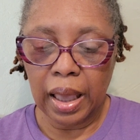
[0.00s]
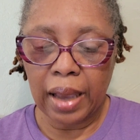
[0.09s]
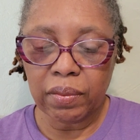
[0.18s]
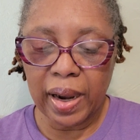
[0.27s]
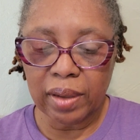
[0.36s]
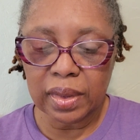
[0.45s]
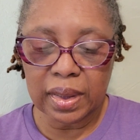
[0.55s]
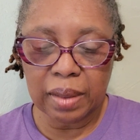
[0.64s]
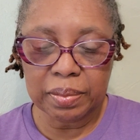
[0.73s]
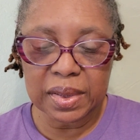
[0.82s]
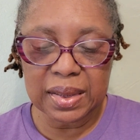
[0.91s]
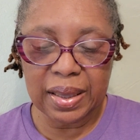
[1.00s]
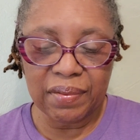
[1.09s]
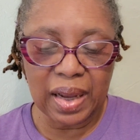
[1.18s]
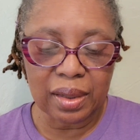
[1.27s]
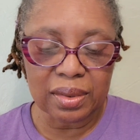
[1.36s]
I rounded it up to
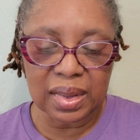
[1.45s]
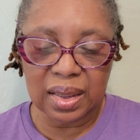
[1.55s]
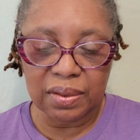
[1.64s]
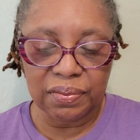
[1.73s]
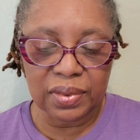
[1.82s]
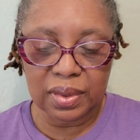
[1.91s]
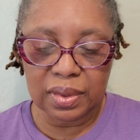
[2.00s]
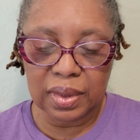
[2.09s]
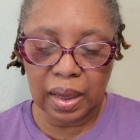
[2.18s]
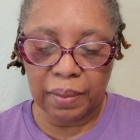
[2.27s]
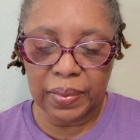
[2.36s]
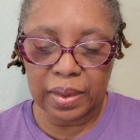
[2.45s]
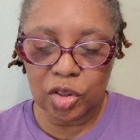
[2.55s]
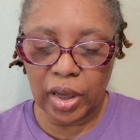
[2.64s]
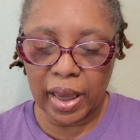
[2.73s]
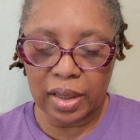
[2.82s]
$7 to give the
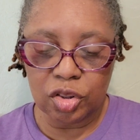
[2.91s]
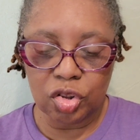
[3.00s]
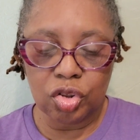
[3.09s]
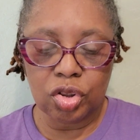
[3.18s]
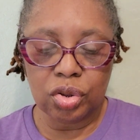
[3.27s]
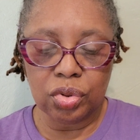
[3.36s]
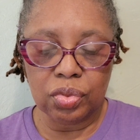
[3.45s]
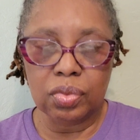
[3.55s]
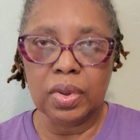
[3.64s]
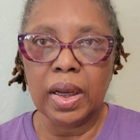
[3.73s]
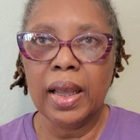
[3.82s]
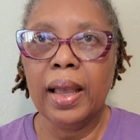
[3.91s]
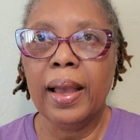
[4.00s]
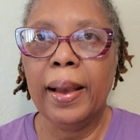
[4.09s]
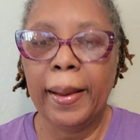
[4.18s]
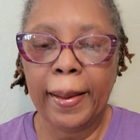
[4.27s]
change to,
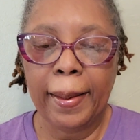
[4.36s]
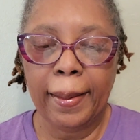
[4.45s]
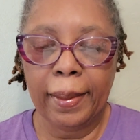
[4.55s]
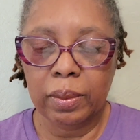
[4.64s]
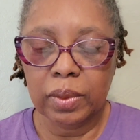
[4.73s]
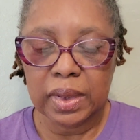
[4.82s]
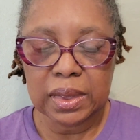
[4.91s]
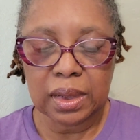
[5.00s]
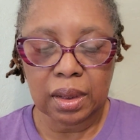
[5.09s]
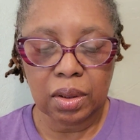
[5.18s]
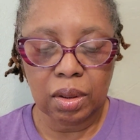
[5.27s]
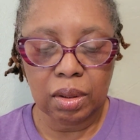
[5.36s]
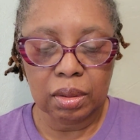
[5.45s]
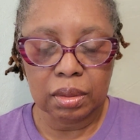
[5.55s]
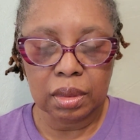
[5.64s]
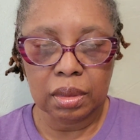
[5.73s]
what is it
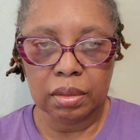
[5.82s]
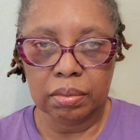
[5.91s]
called?